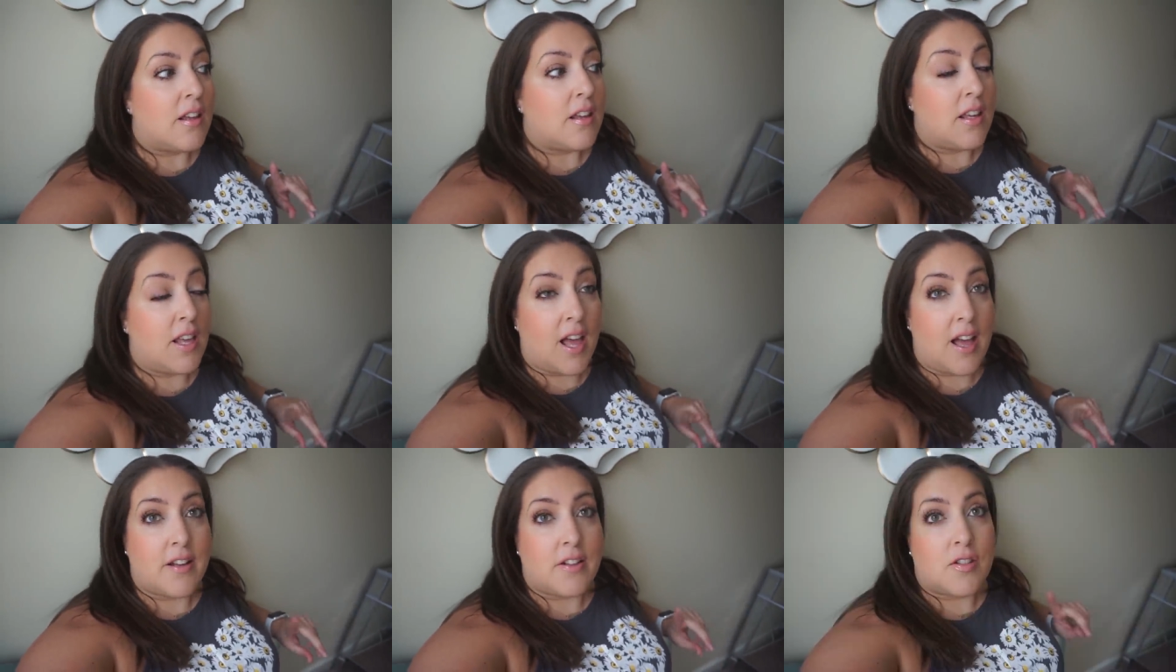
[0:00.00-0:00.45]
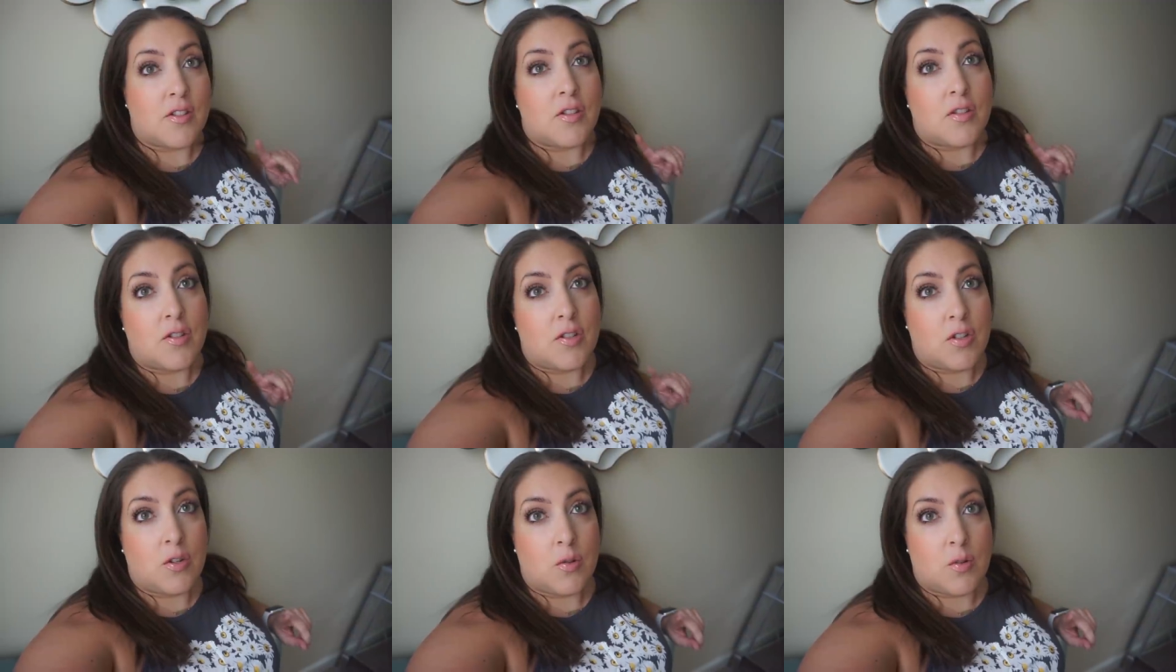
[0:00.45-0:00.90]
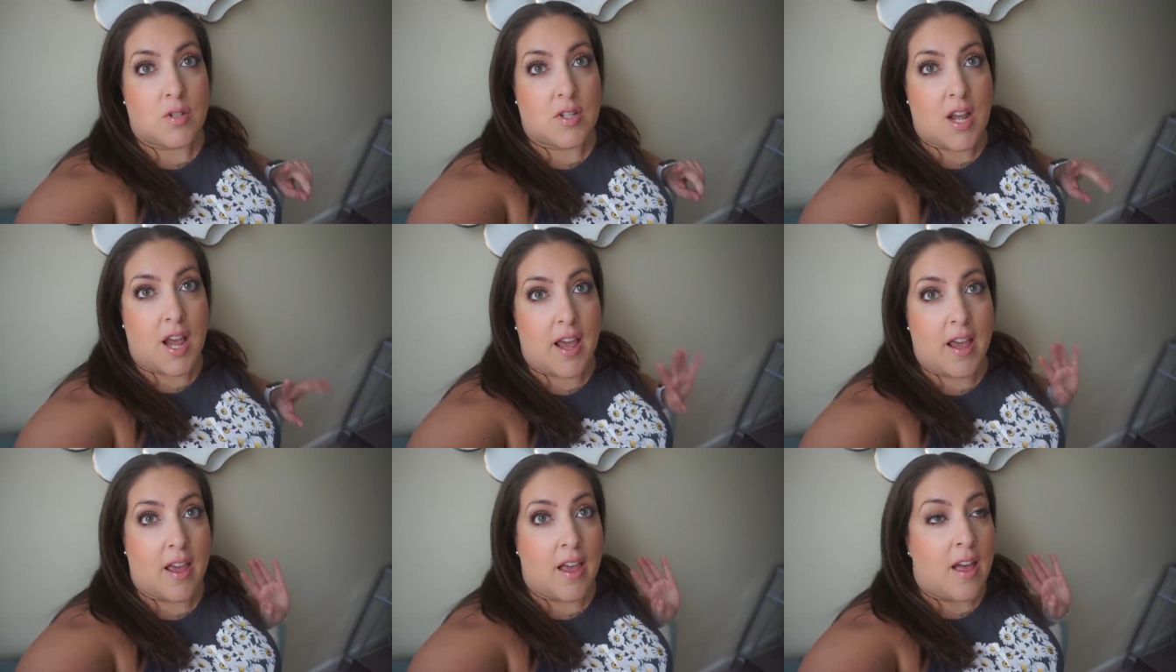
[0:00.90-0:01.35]
Yes,
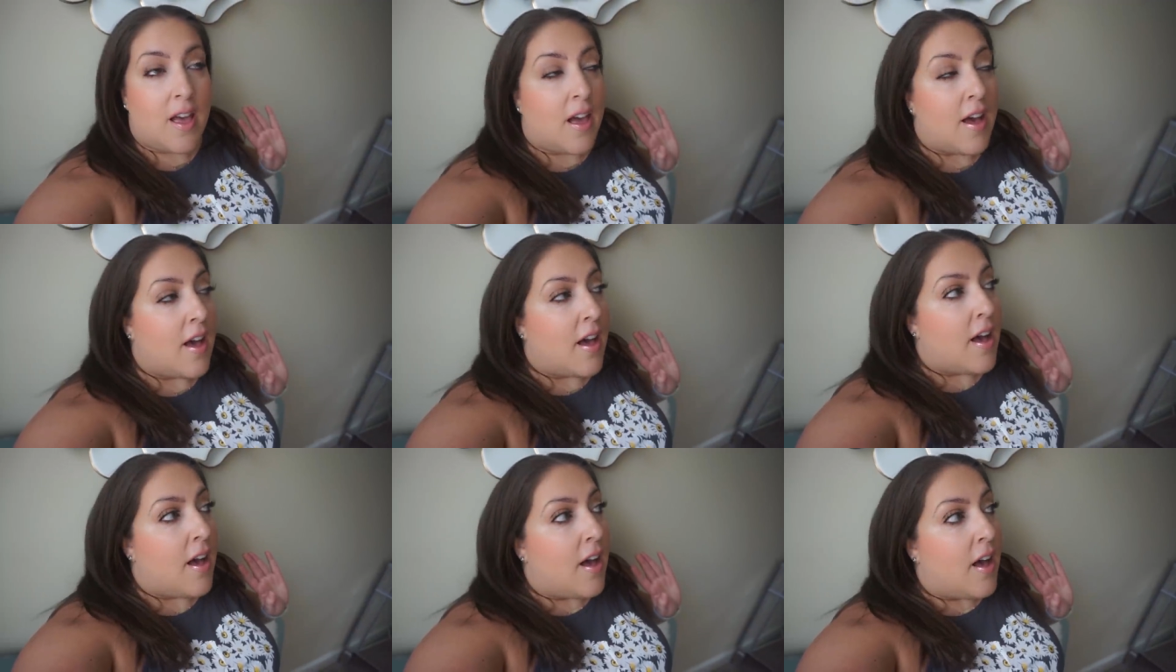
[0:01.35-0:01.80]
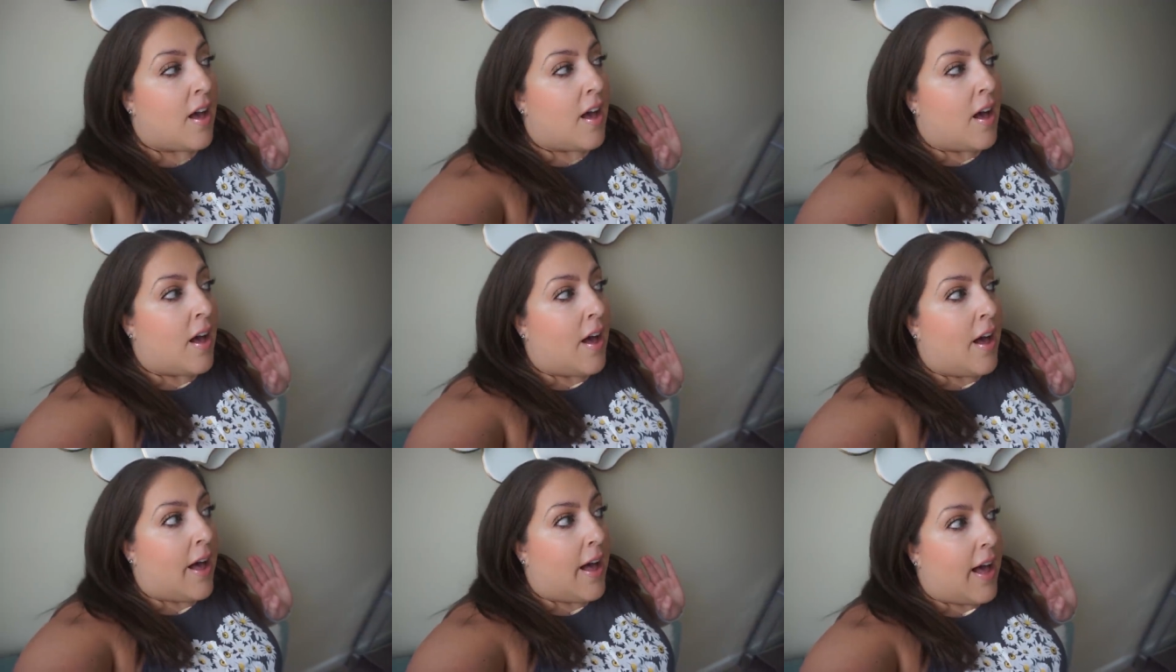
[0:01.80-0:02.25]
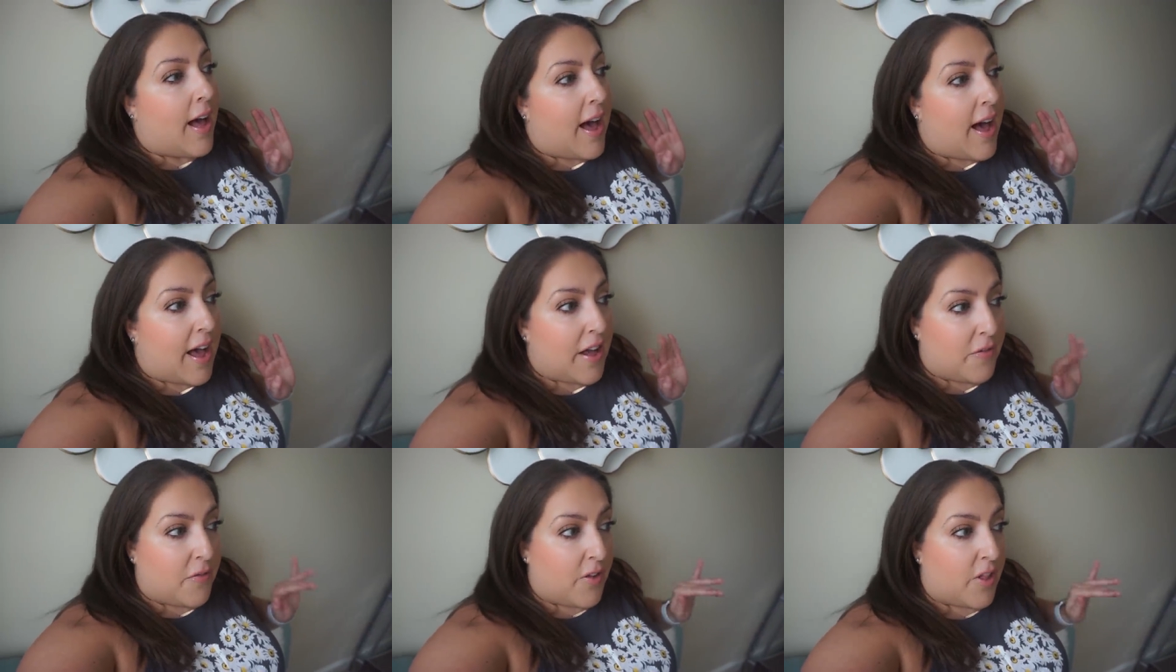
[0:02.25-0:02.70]
Tuesday.
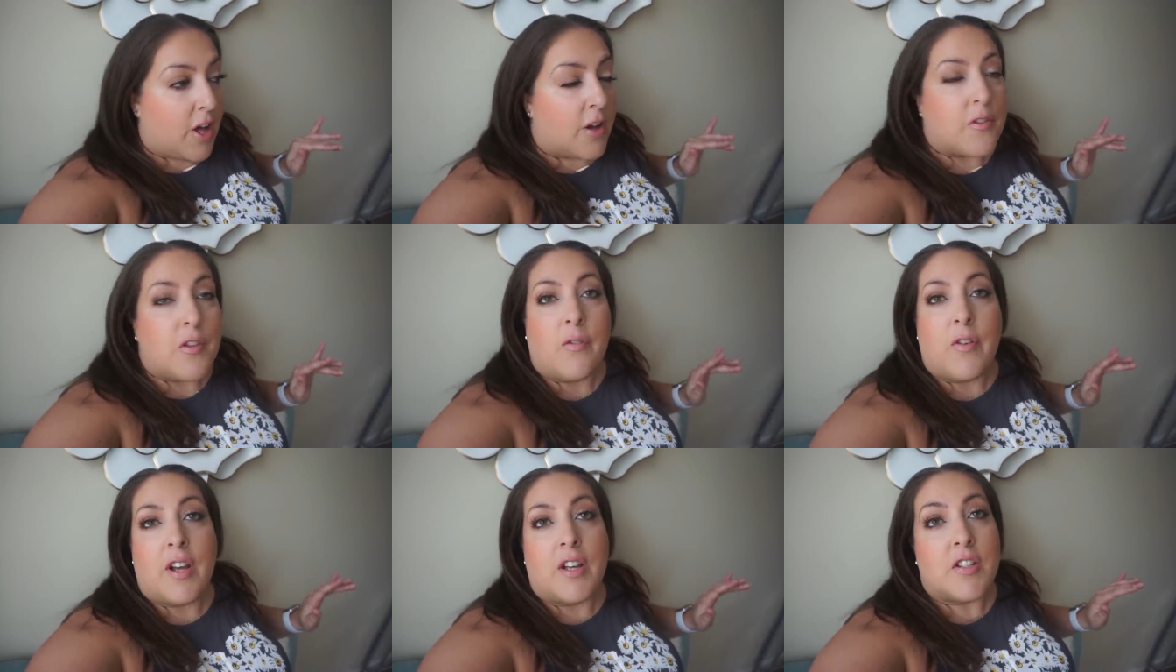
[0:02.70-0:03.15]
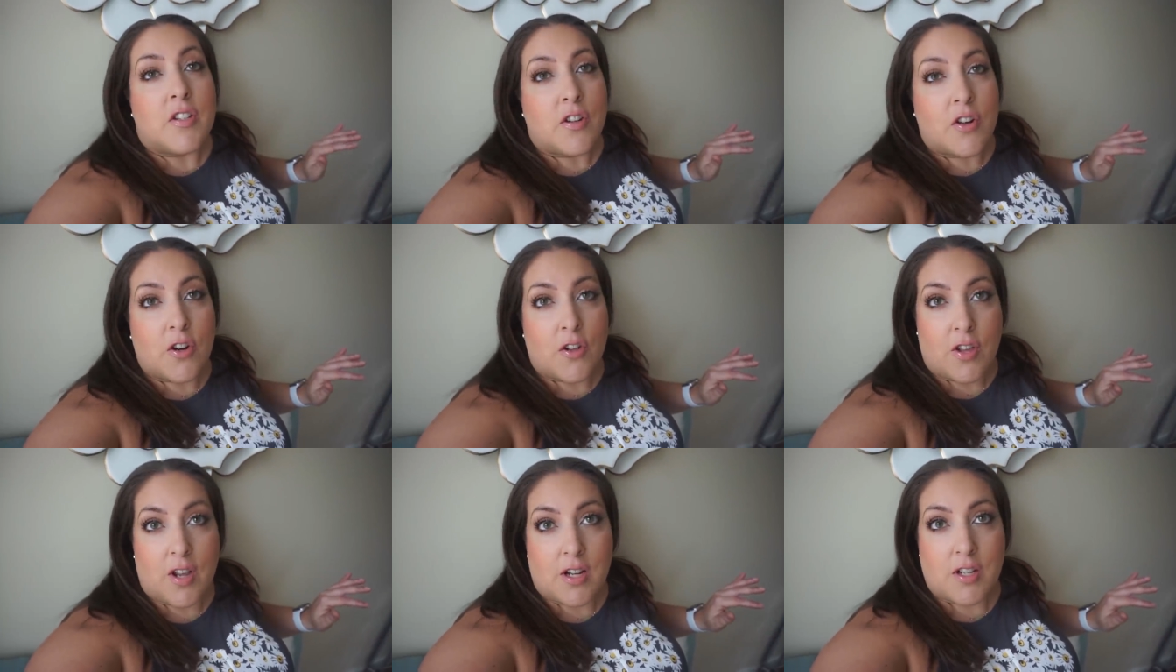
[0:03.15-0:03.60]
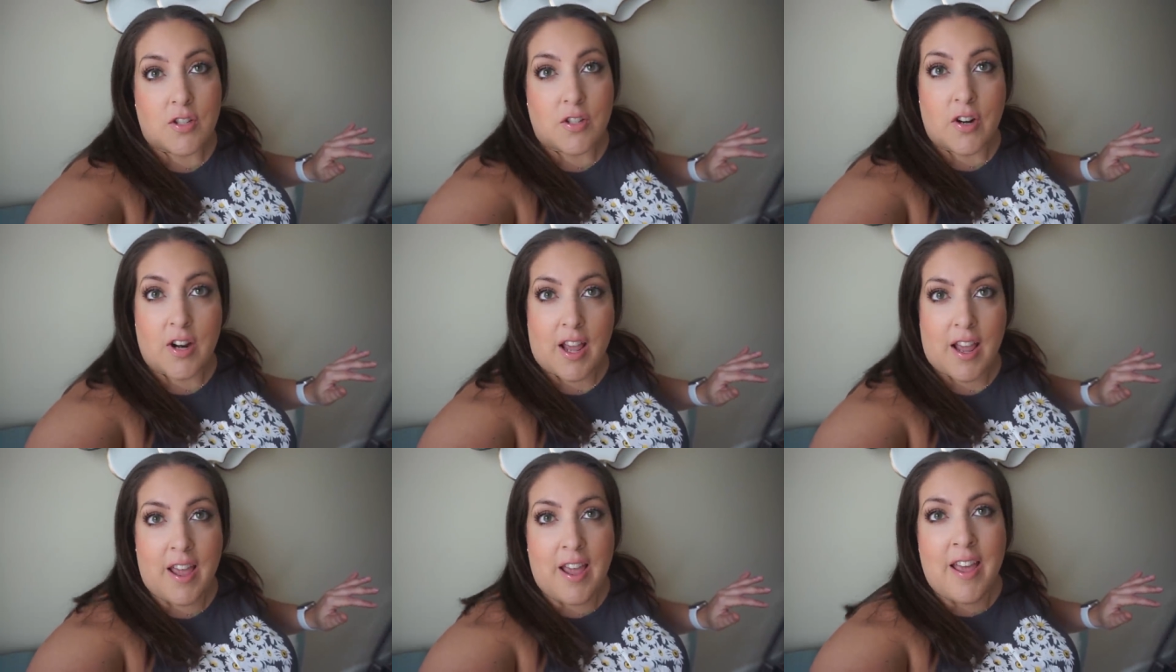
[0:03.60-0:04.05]
I fell off the face of the earth
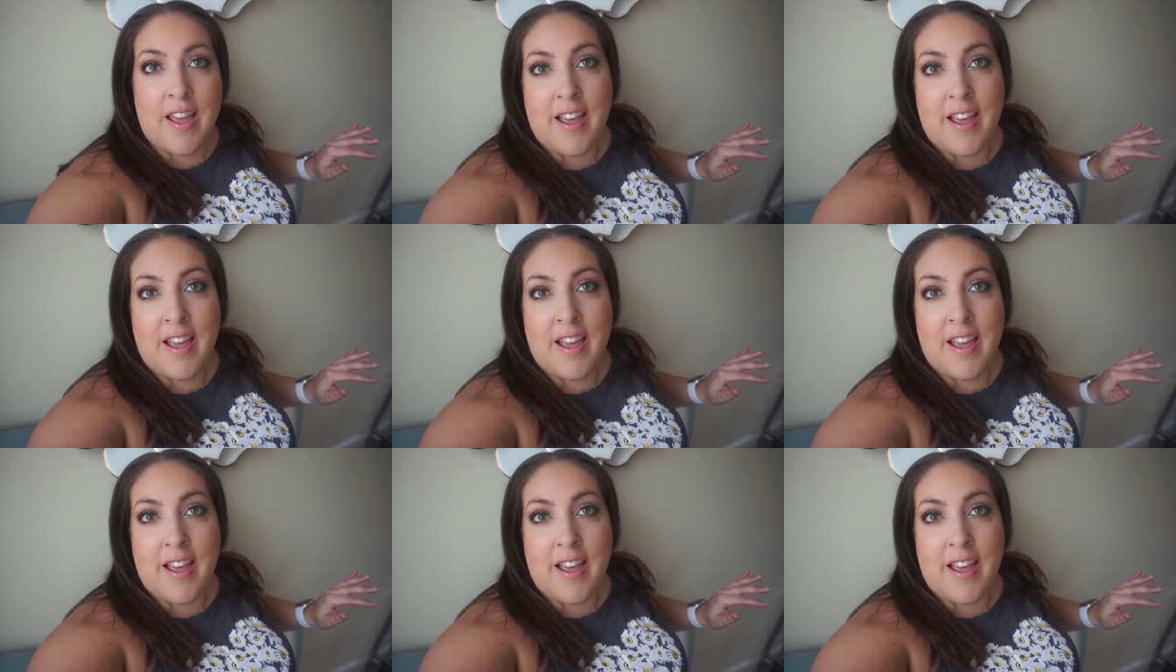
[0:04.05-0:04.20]
yesterday.